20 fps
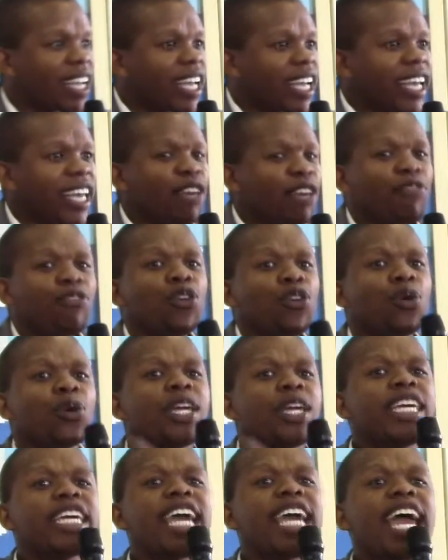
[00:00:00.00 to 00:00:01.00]
If you
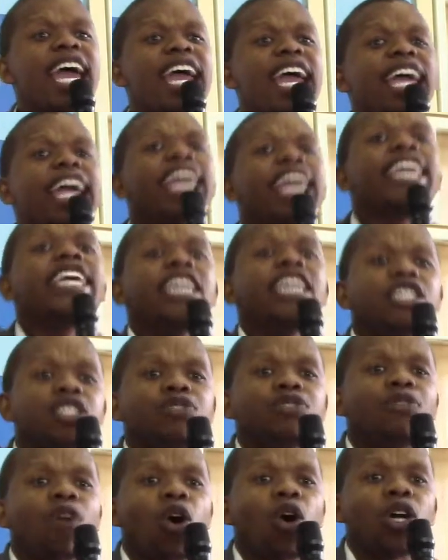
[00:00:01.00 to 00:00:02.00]
hear his
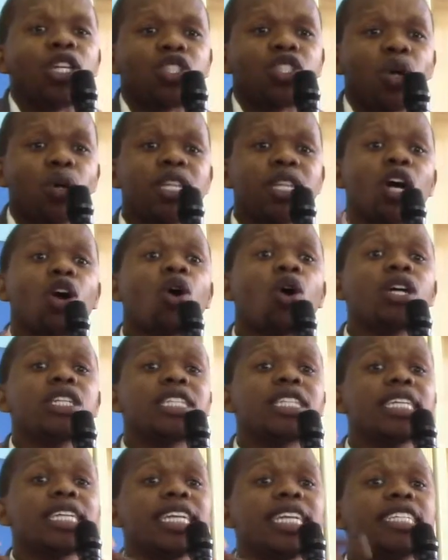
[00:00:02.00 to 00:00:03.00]
voice. So the
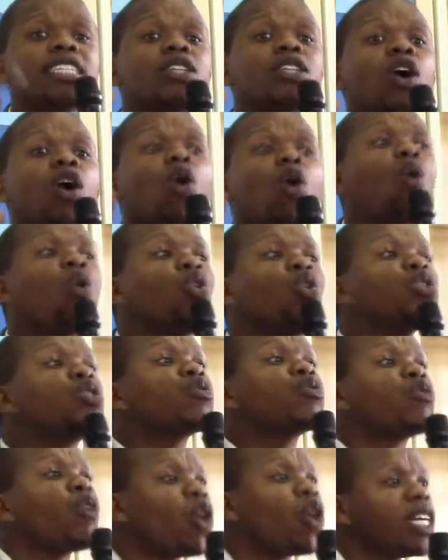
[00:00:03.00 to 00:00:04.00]
question is, whose
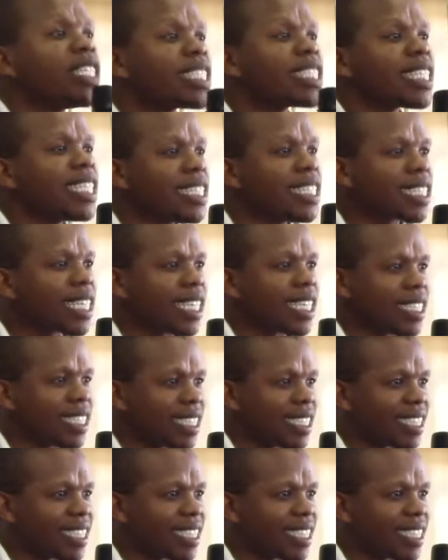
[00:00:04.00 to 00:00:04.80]
voice is it?